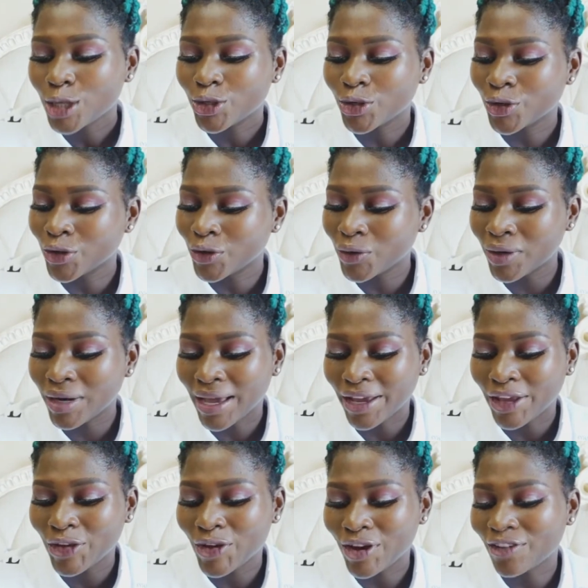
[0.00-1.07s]
you look
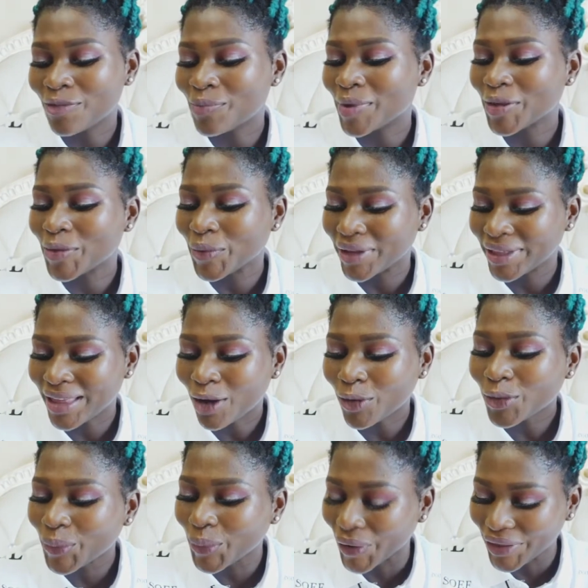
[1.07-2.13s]
like you have been
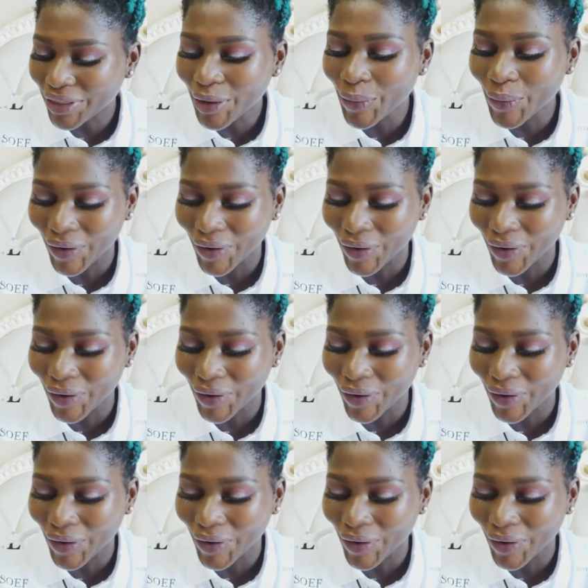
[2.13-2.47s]
without running